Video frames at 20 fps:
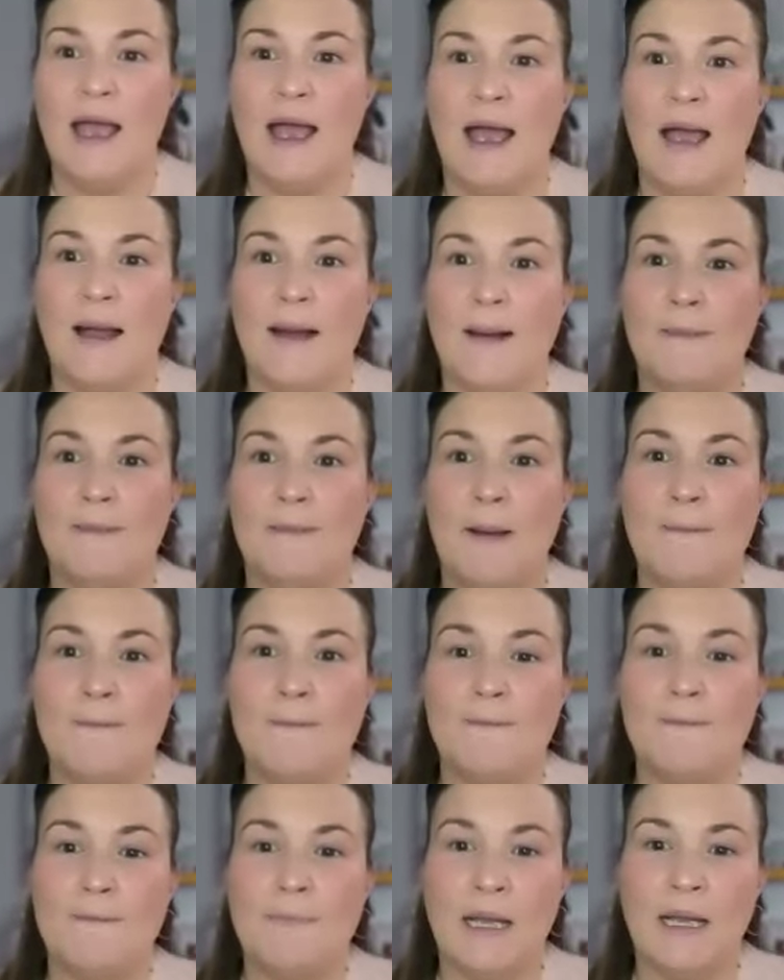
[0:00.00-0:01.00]

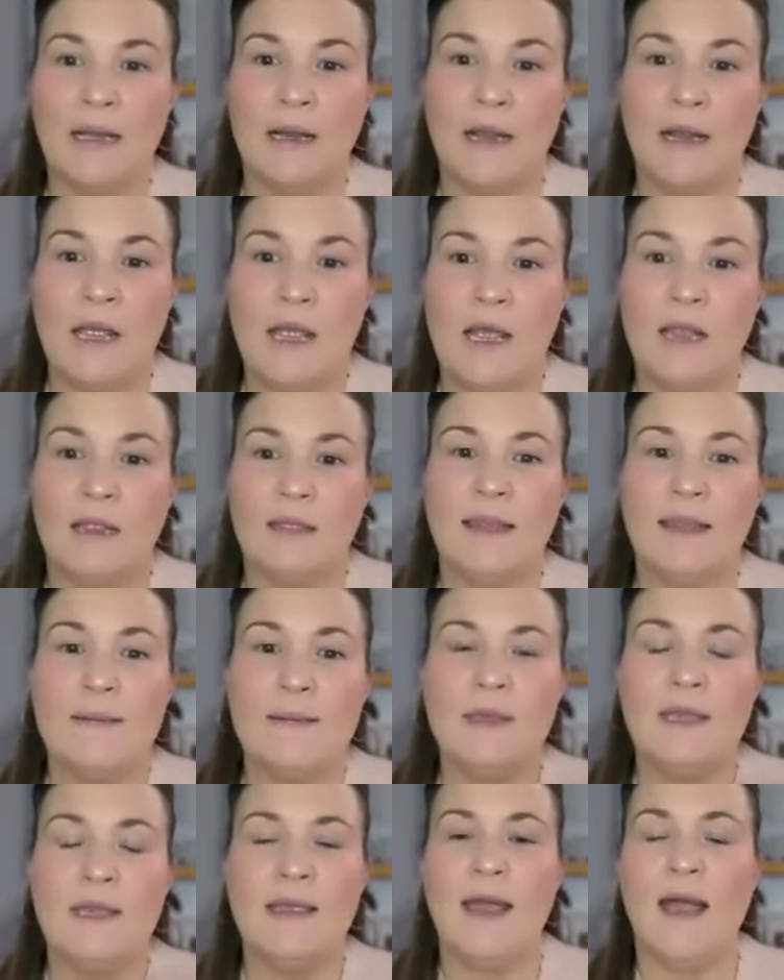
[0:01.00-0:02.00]
But let
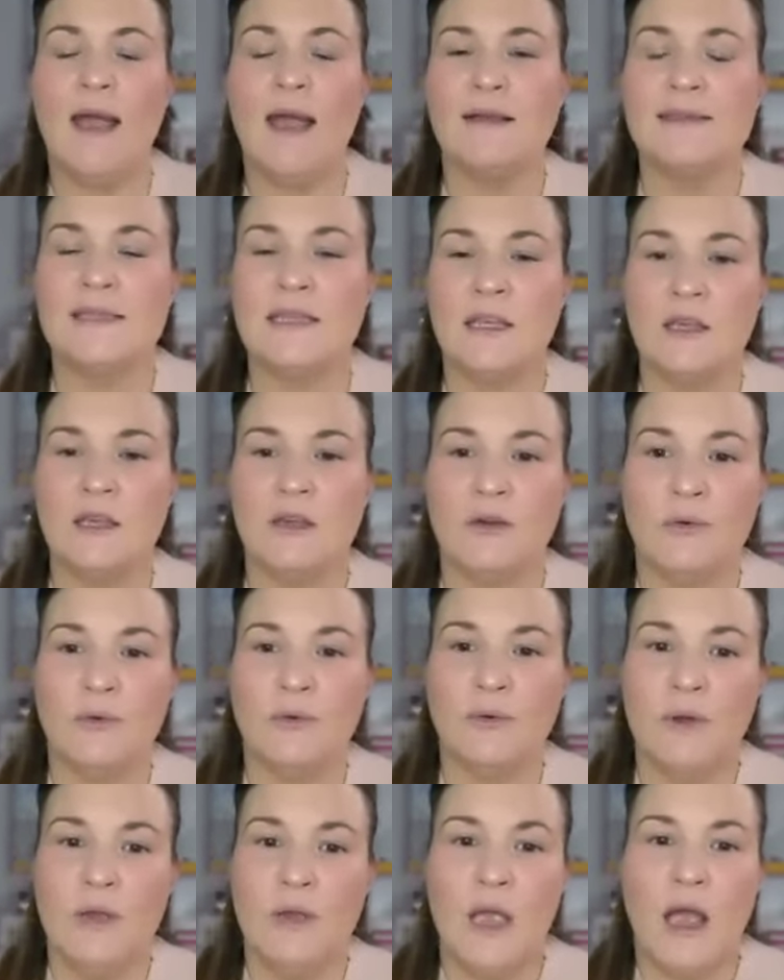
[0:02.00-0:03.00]
me ask
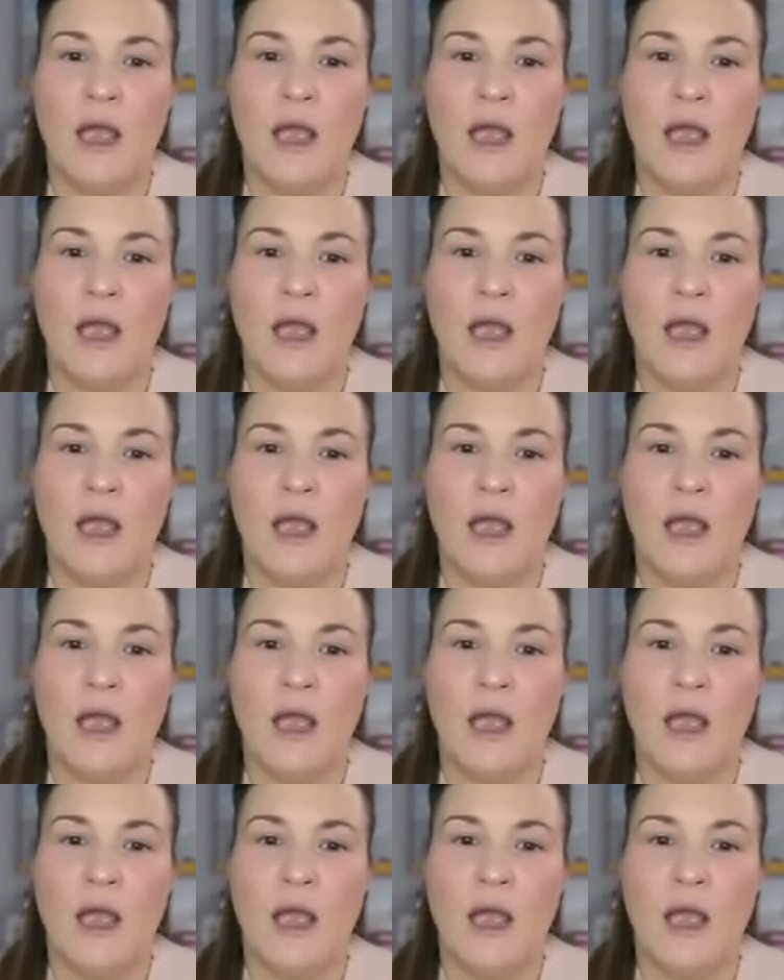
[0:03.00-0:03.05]
you,